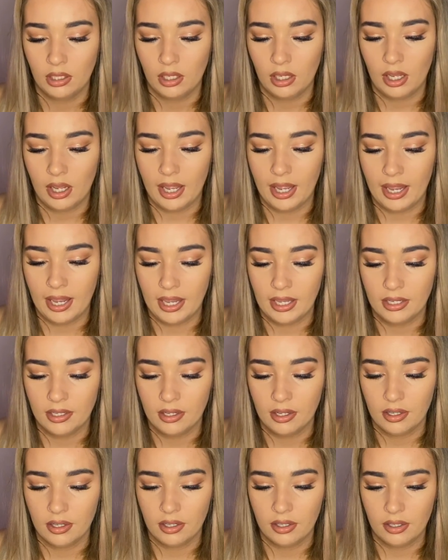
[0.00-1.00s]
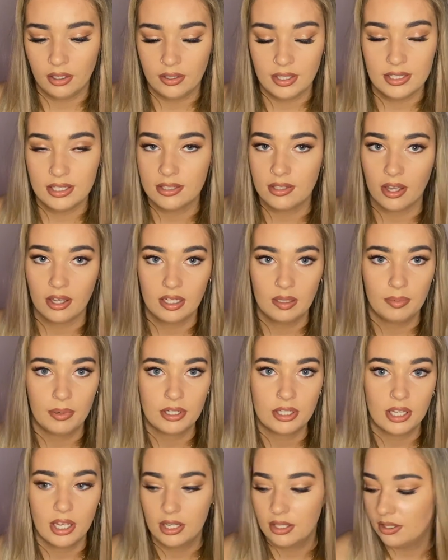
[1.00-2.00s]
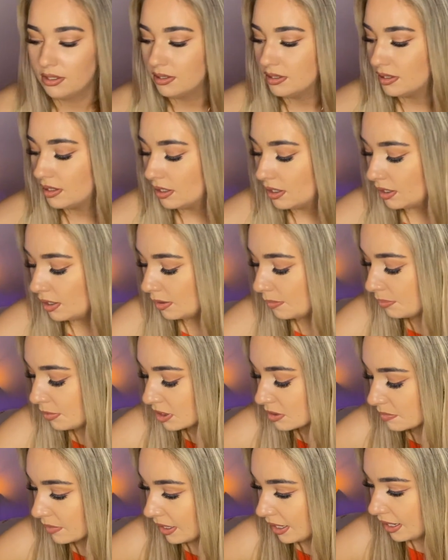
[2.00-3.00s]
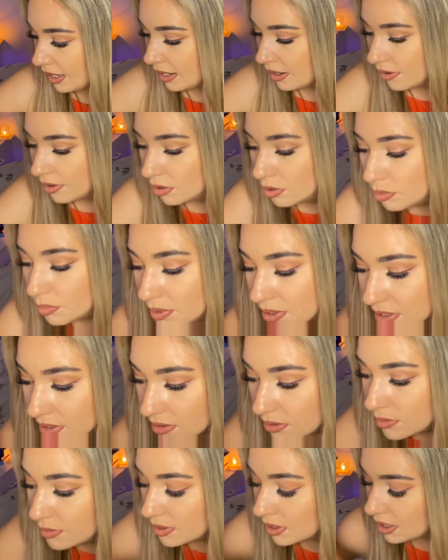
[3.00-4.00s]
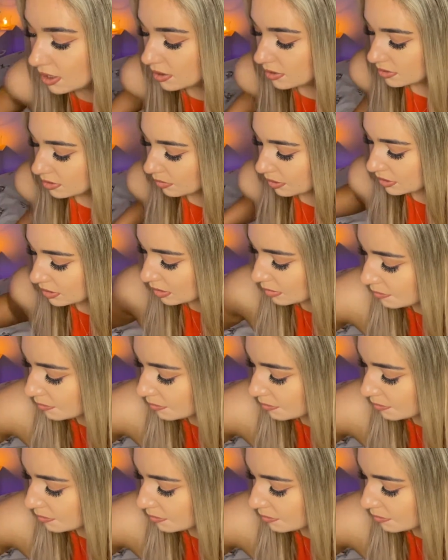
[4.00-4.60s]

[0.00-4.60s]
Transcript: And this is the only brush that I use to brush my hair. I always lose it, so I end up